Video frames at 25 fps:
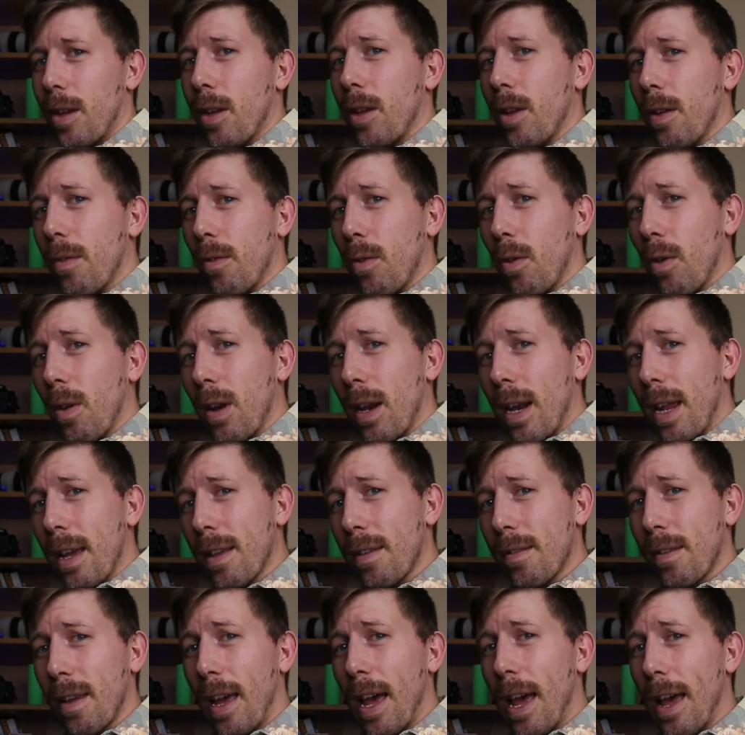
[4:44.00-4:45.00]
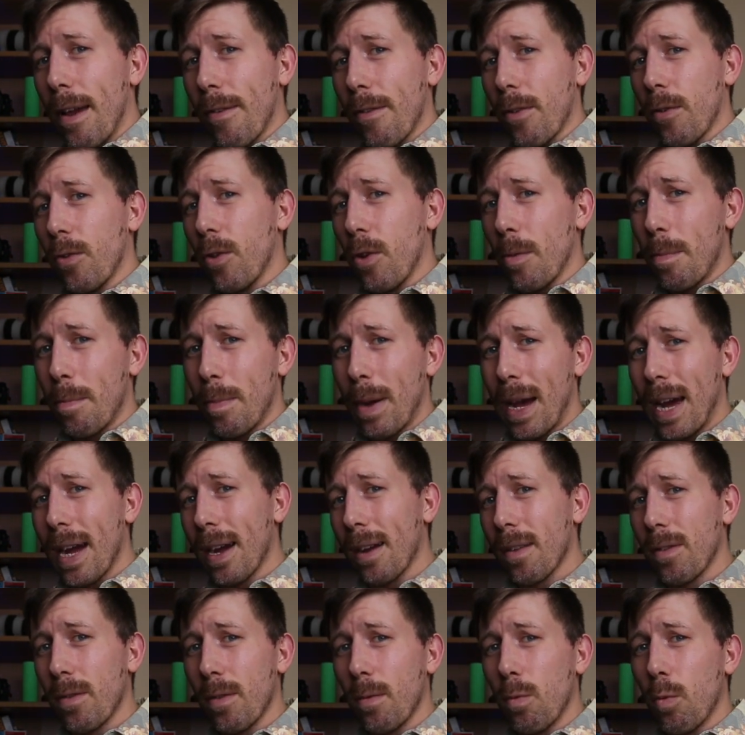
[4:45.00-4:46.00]
you've got less area on your
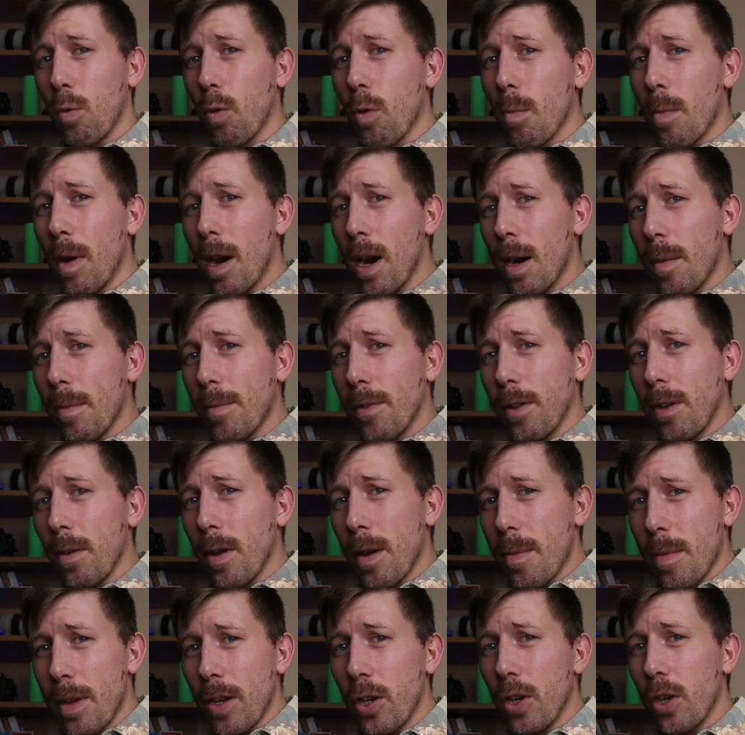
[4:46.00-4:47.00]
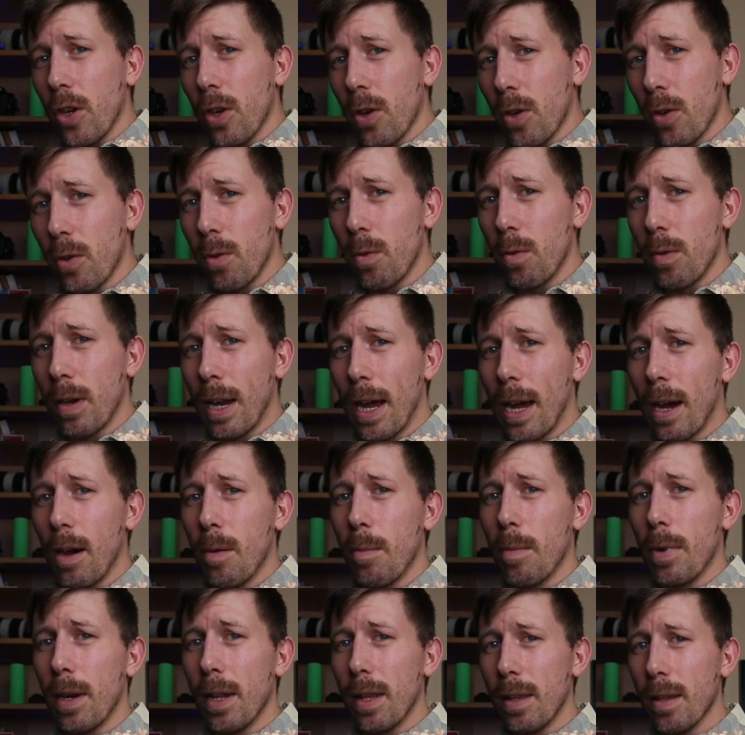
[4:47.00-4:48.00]
back to warm up, so it means you can cool
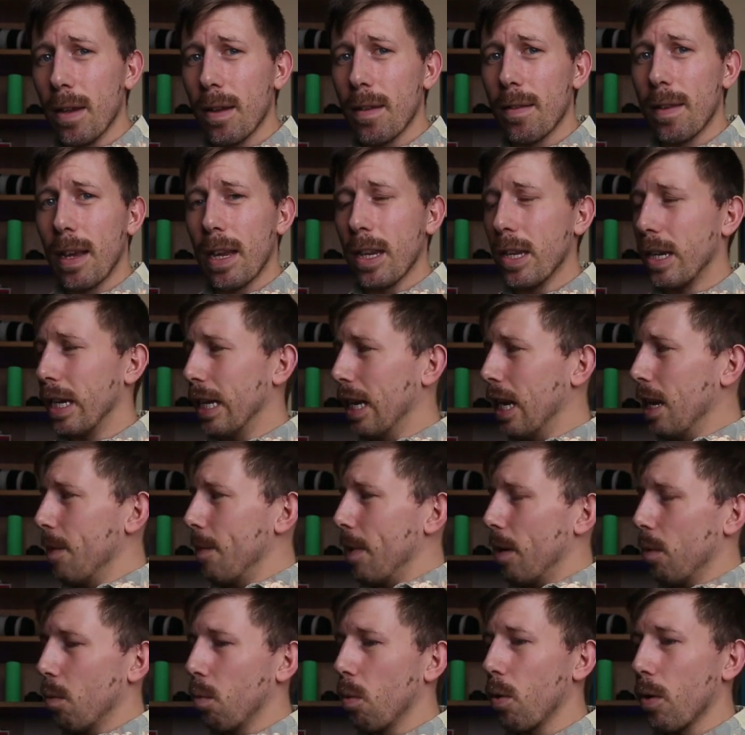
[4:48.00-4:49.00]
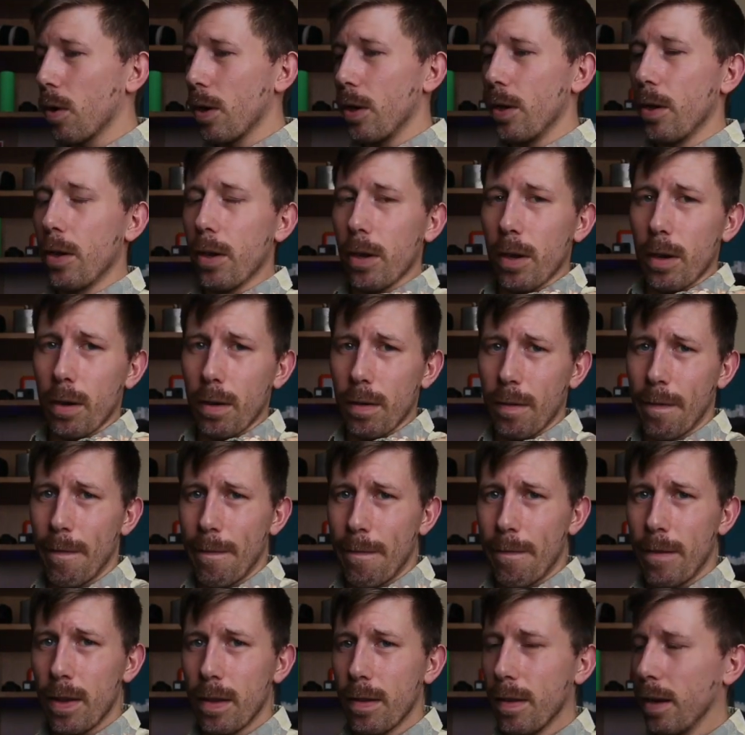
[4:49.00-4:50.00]
down, but it does actually limit what you can
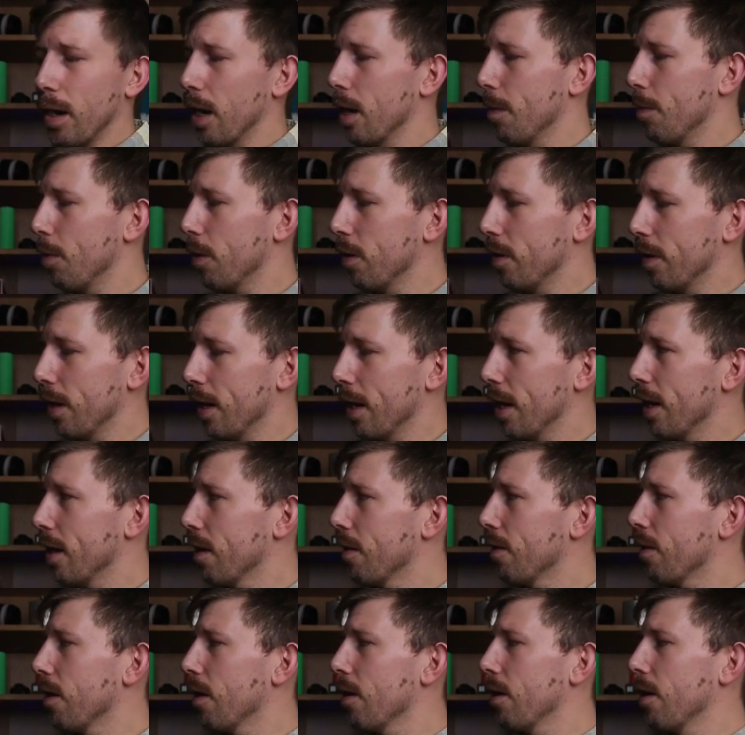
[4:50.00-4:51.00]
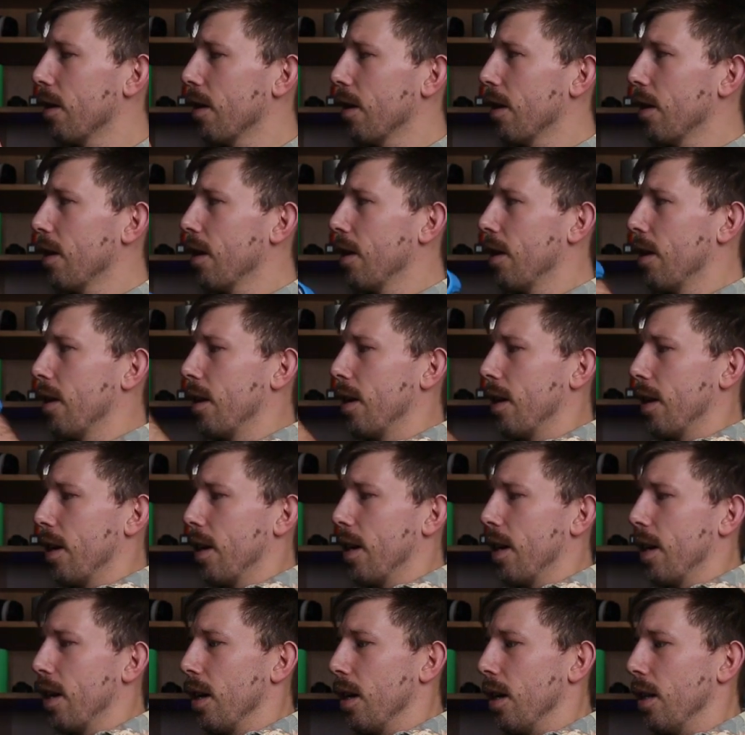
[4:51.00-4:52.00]
physically put in it. So
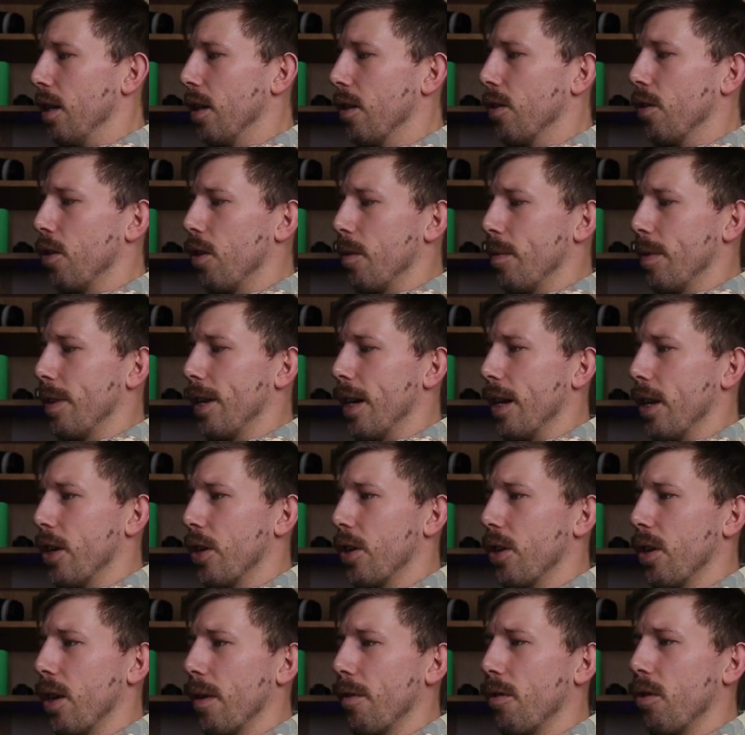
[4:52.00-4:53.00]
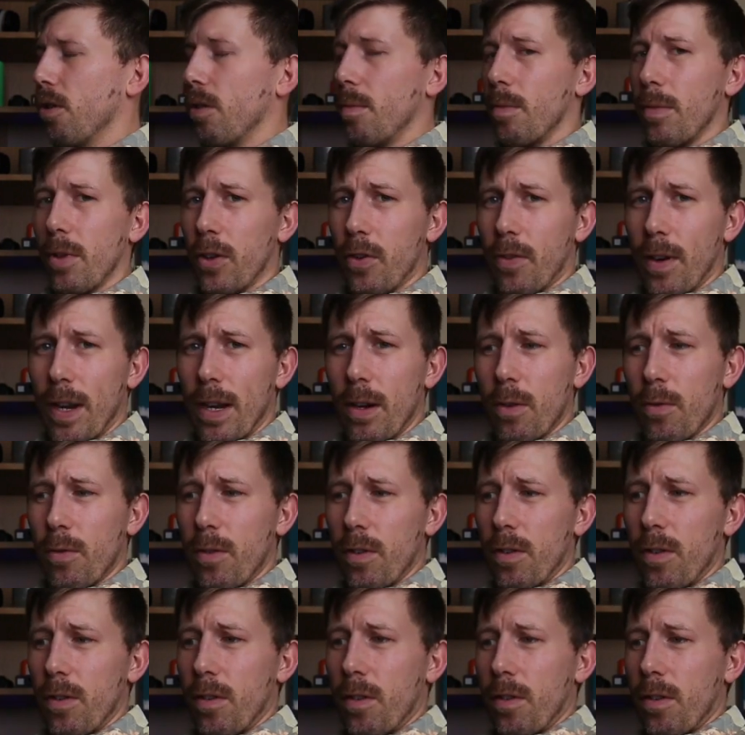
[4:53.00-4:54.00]
in the top section I've got the
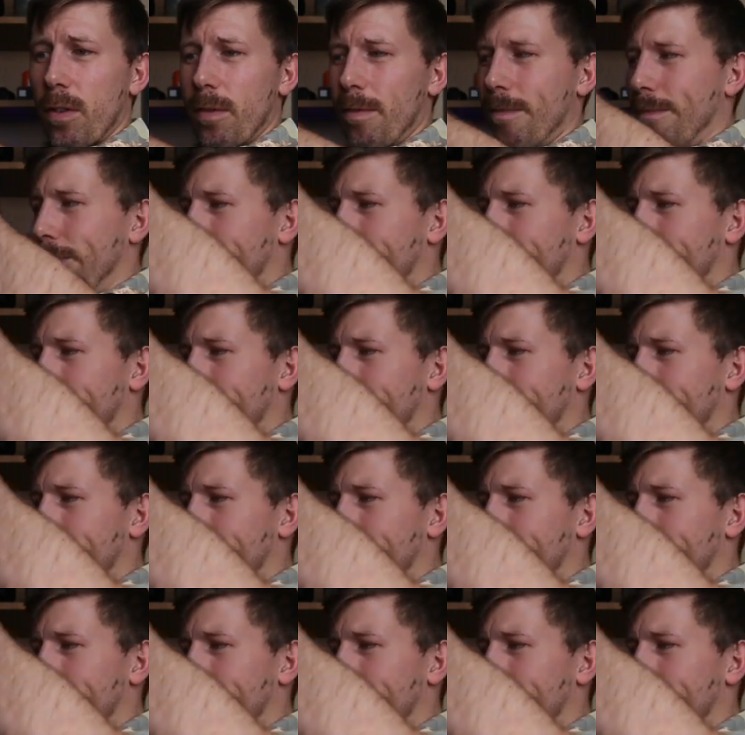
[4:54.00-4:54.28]
trousers.